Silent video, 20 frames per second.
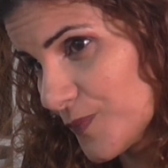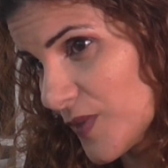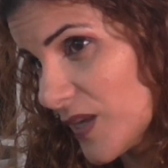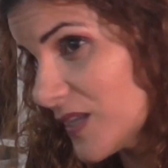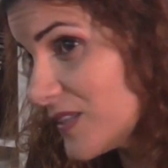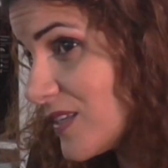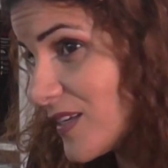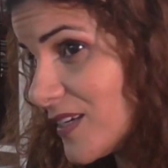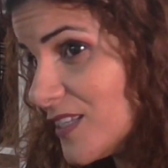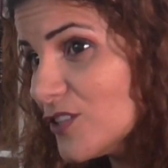
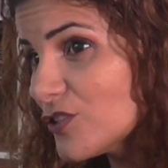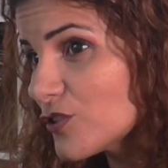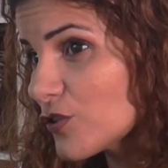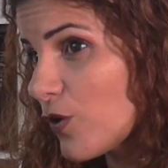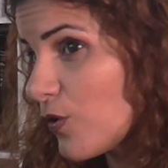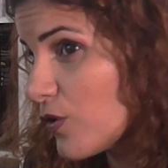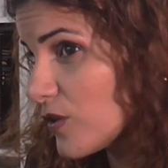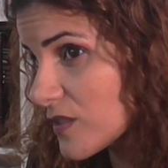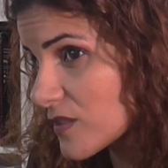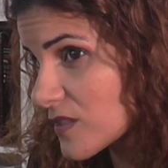He didn't
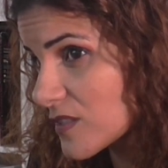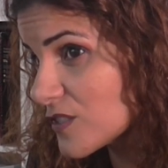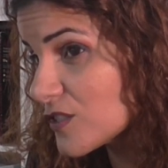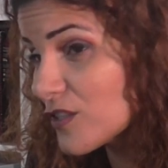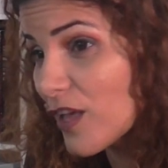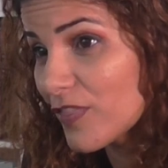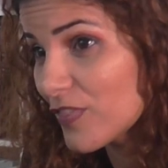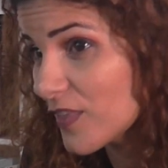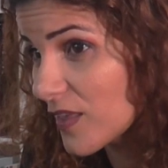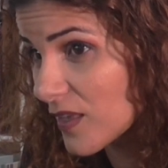tell us
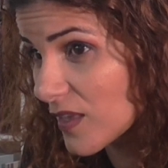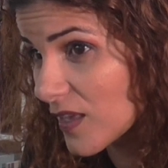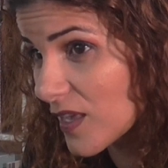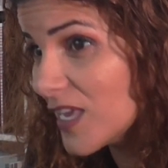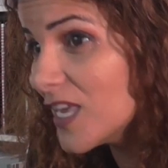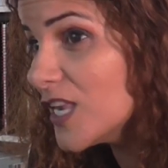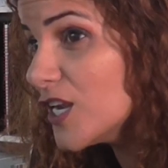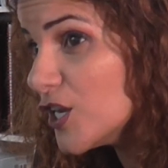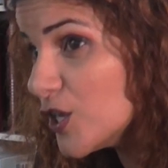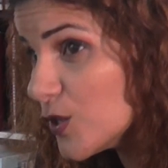nothing.
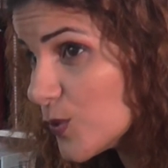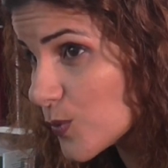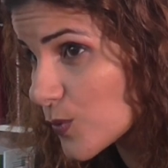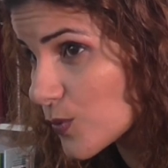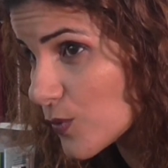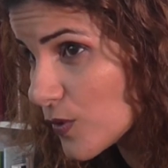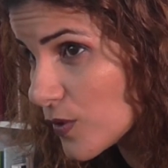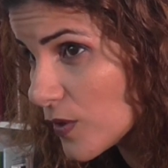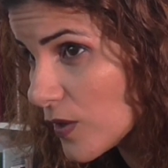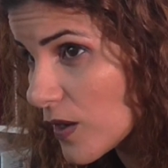He knew.
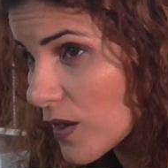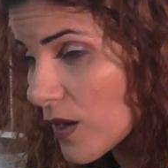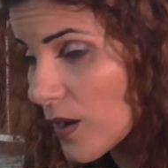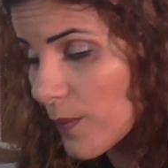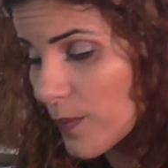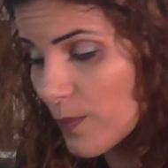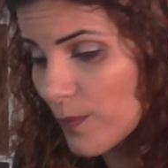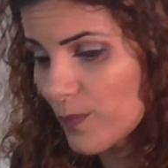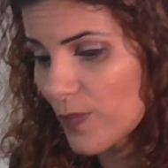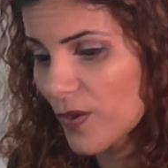
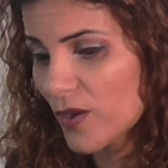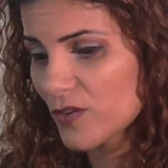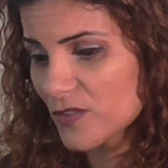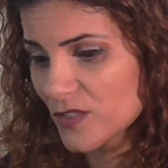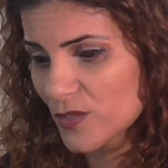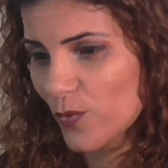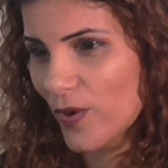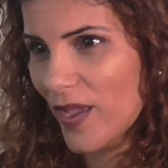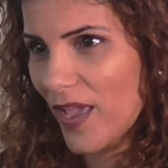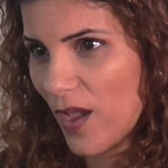Because
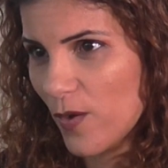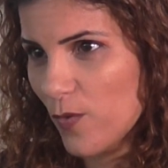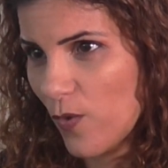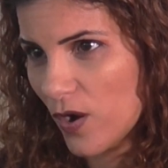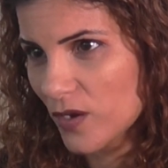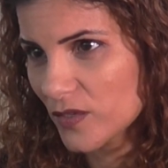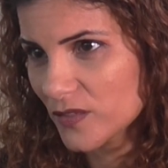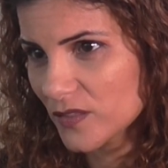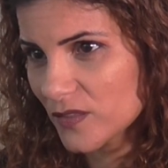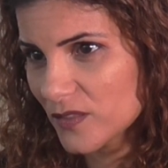the way I
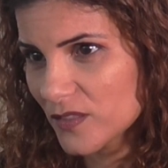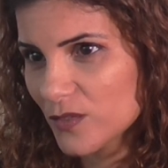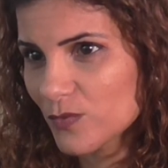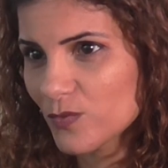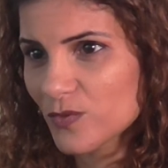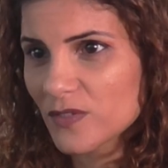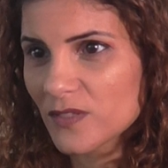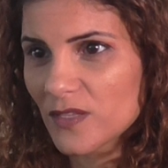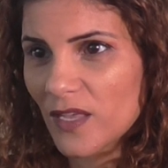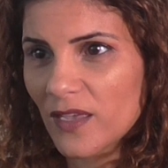walked, it
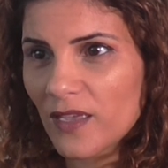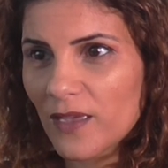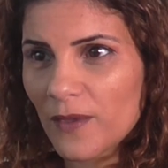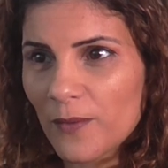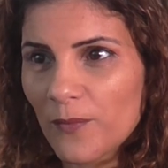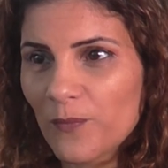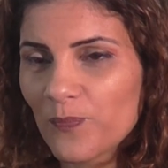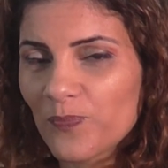was like